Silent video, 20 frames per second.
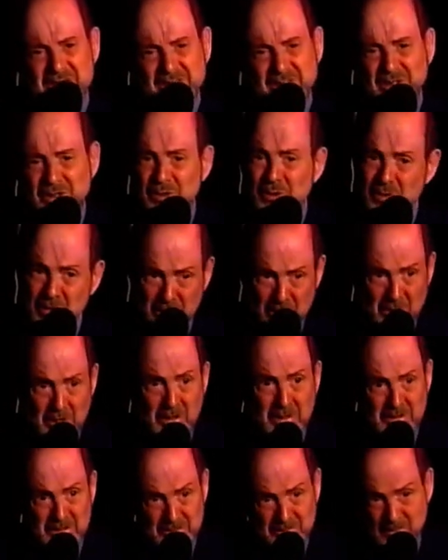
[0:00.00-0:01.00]
You
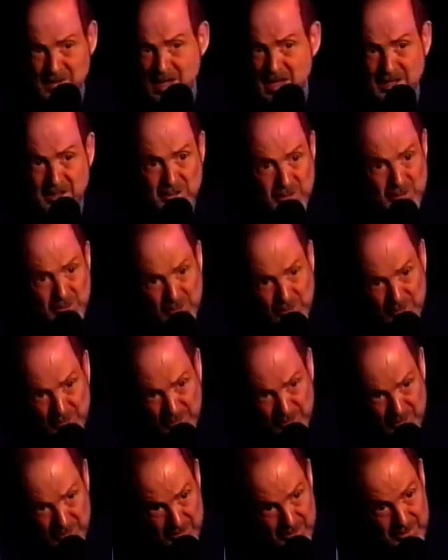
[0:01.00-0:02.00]
cooked my
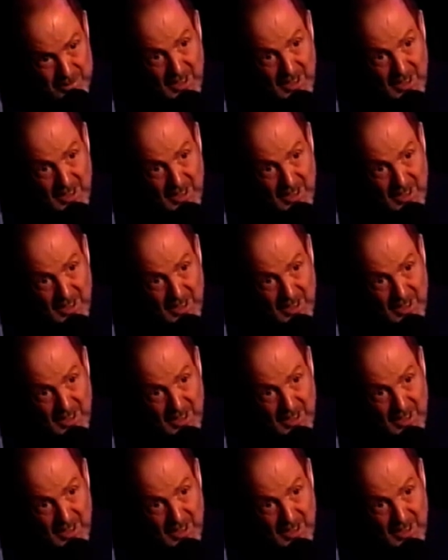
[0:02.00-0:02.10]
goose.